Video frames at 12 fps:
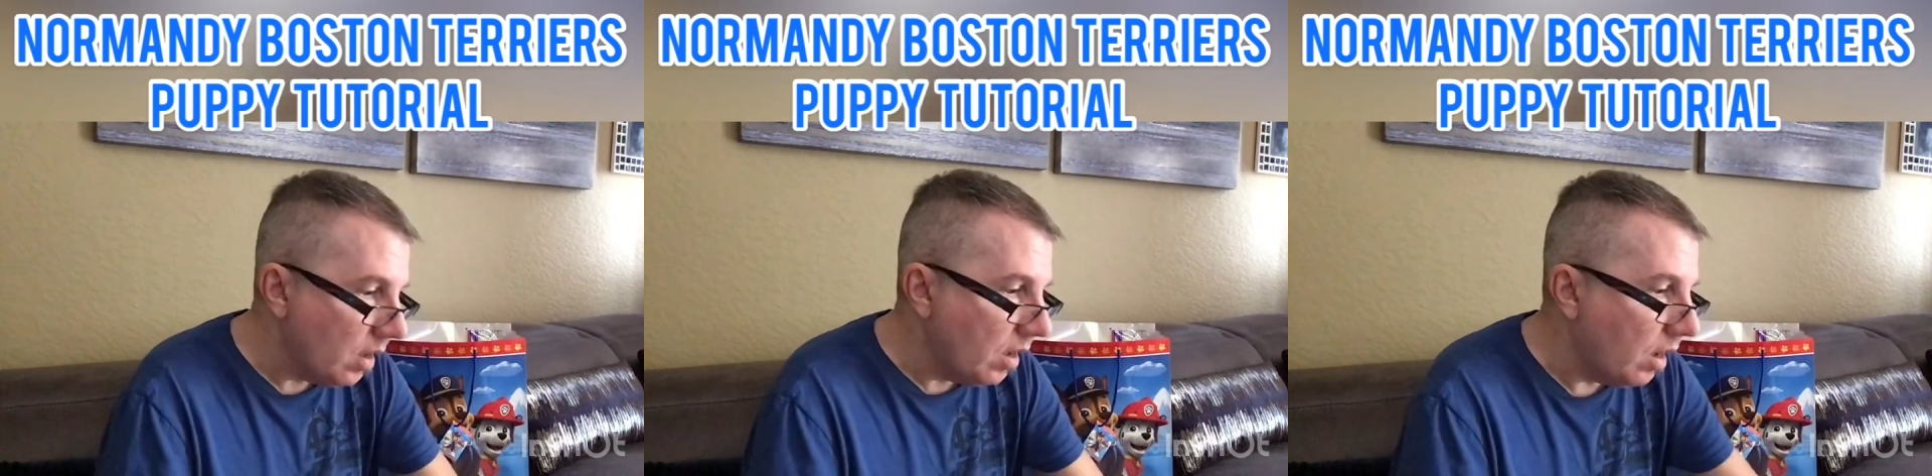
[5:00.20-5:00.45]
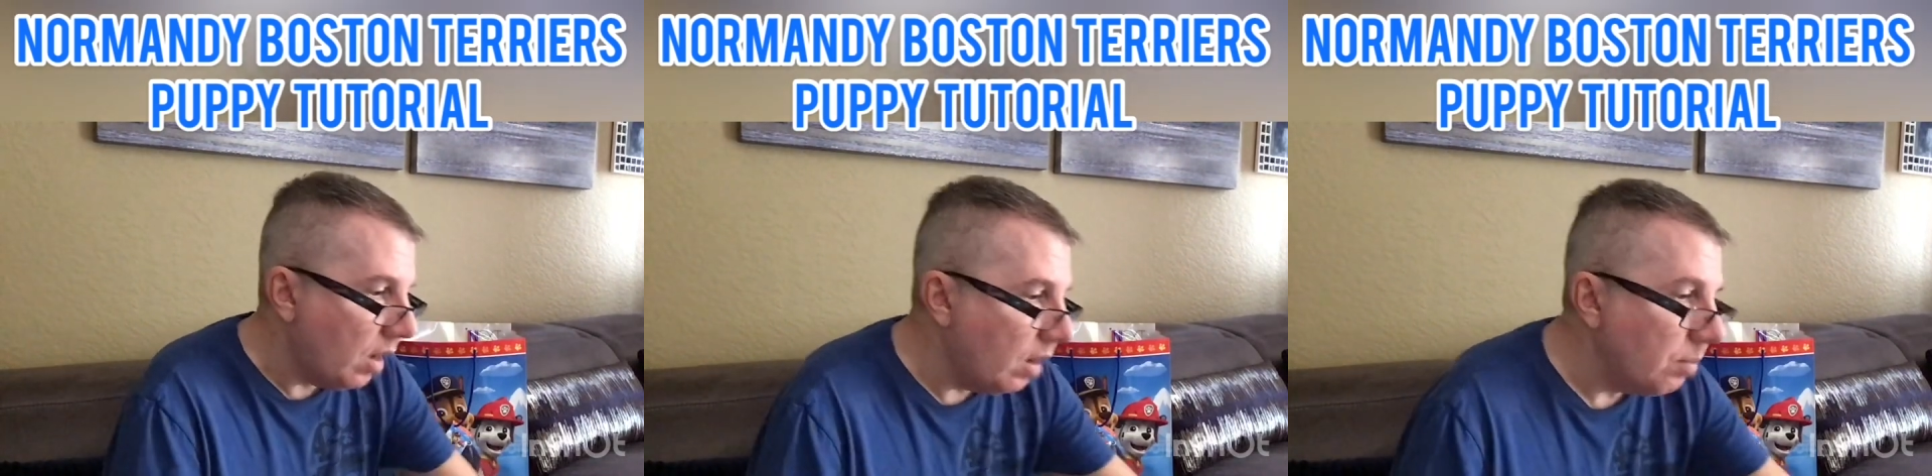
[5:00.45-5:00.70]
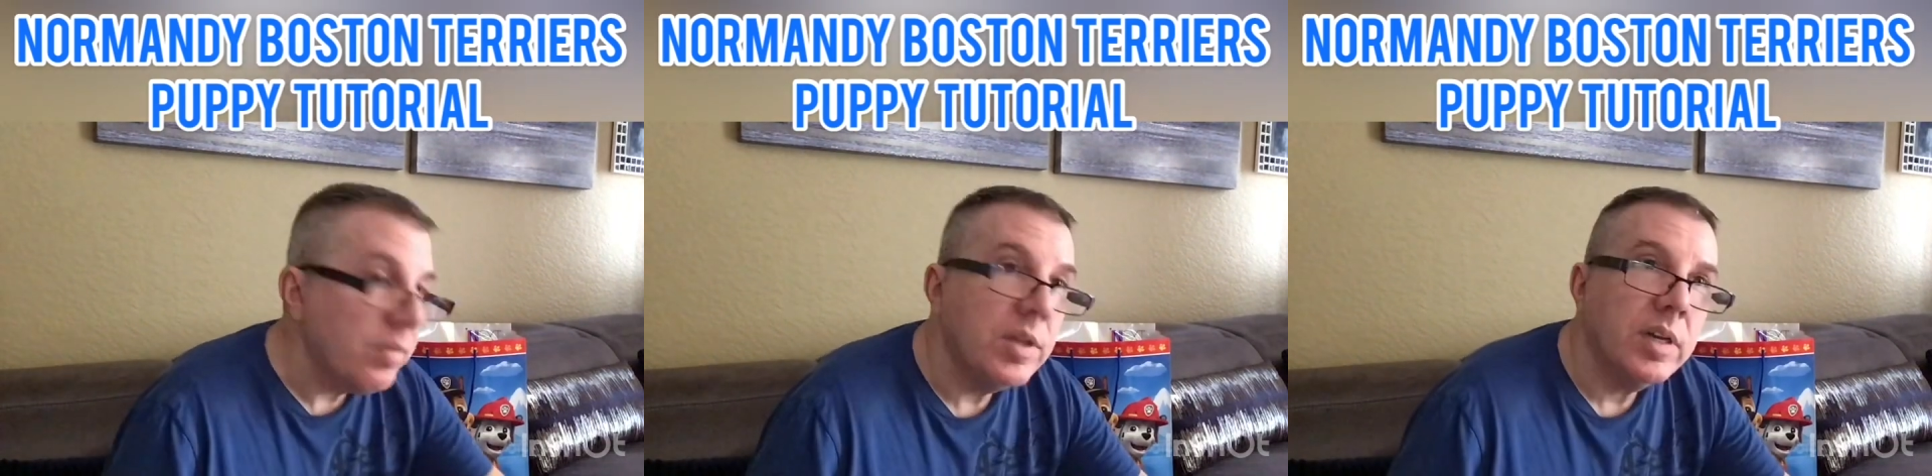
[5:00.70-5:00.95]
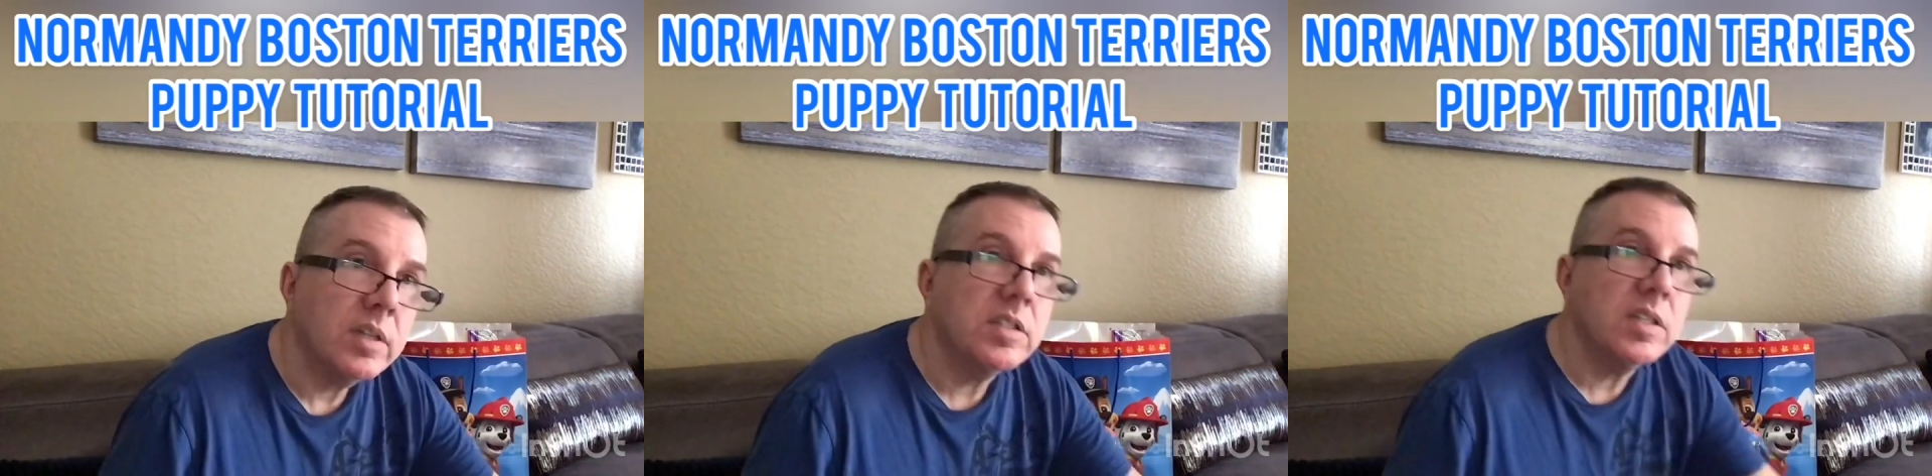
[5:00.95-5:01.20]
The
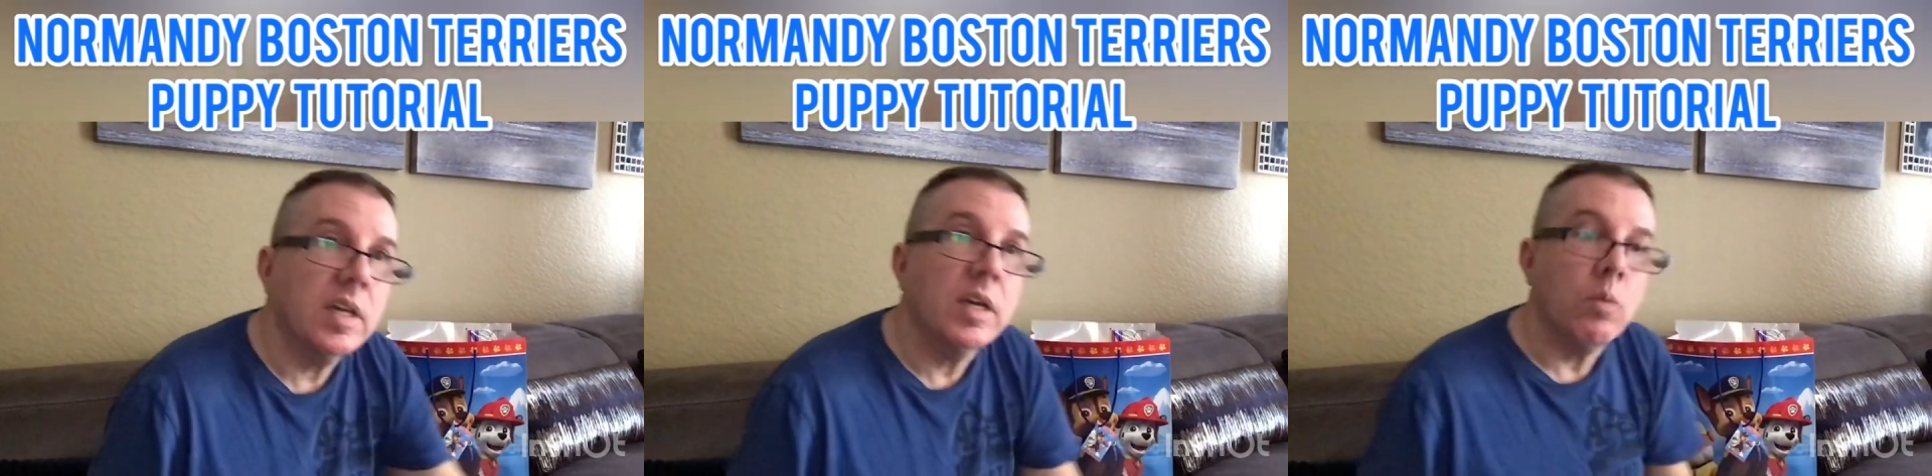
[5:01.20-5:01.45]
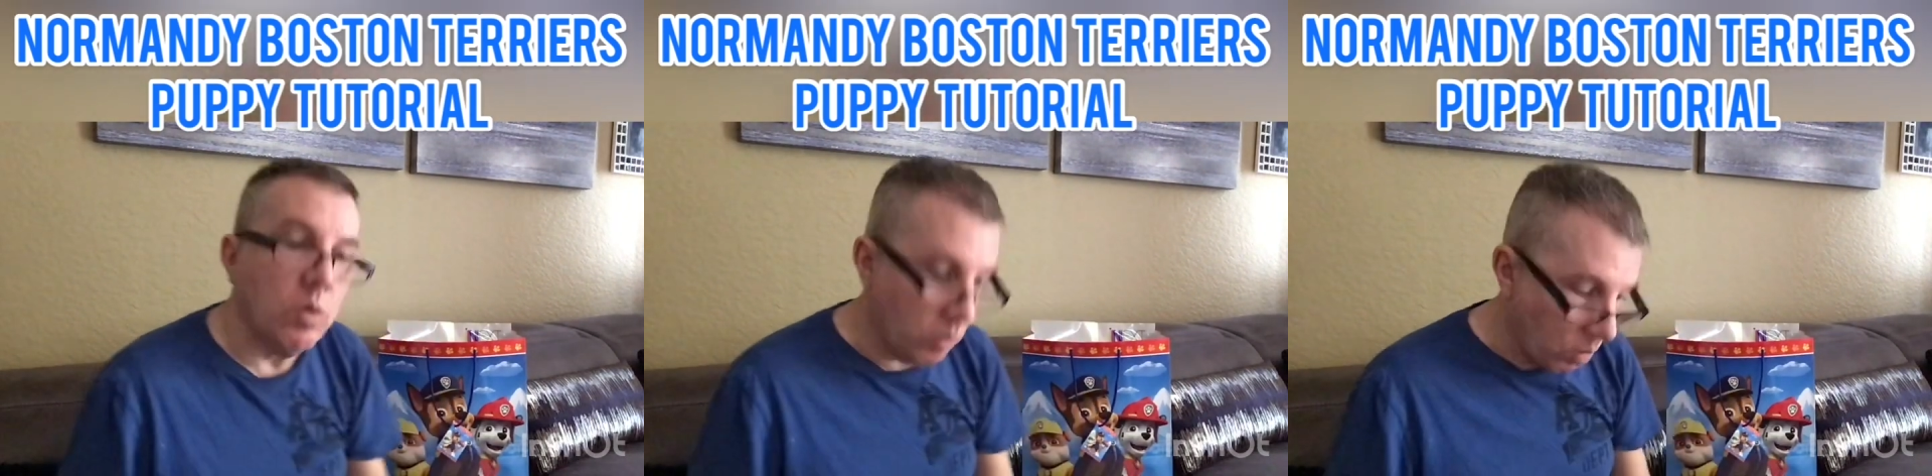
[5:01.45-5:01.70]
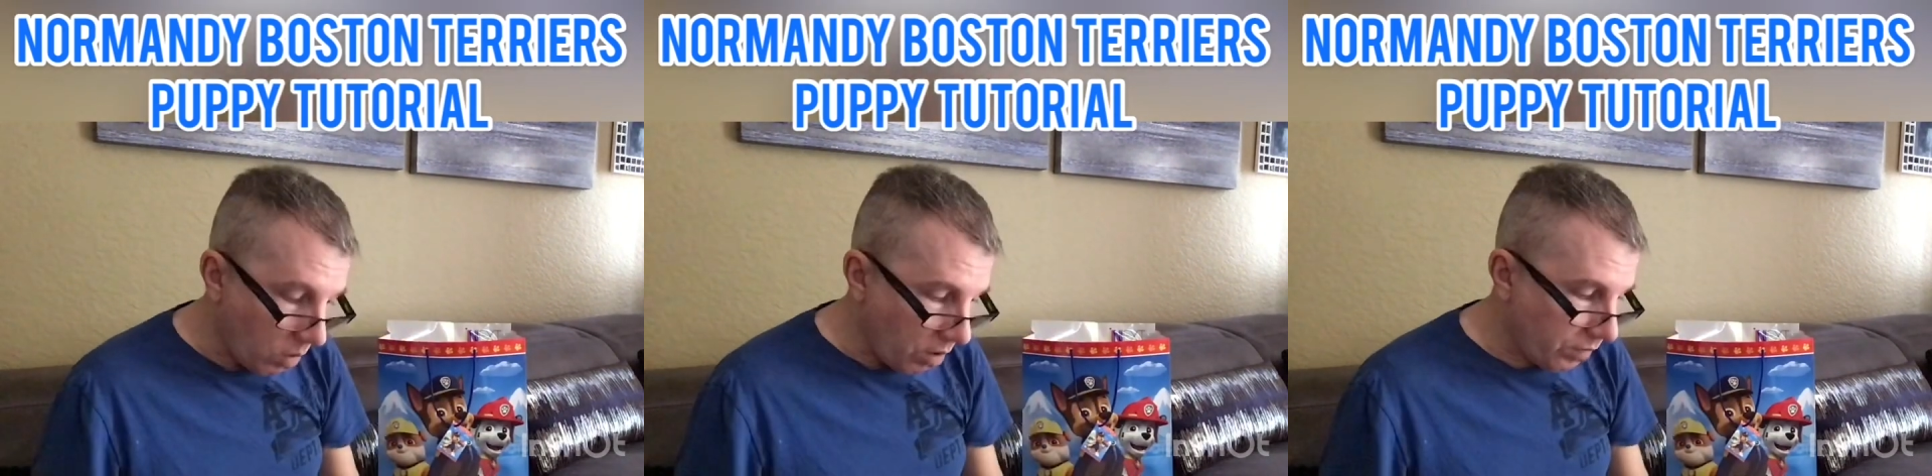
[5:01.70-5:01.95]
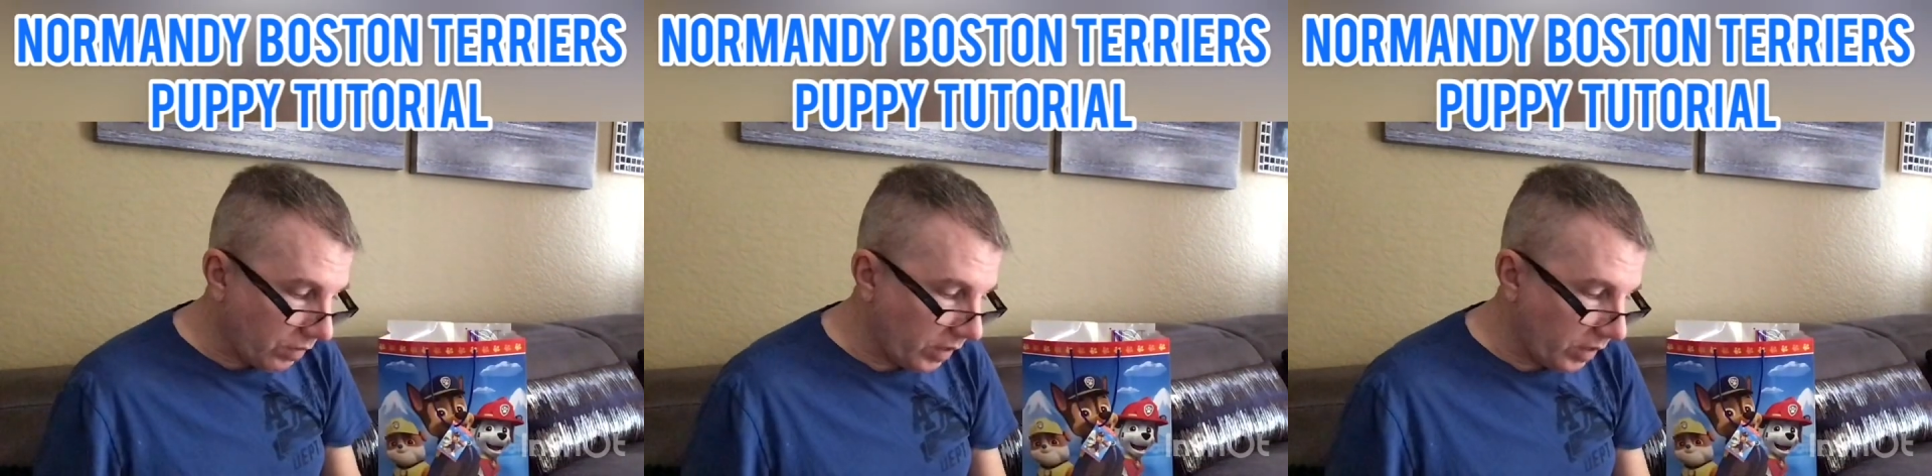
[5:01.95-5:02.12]
next thing we'll go over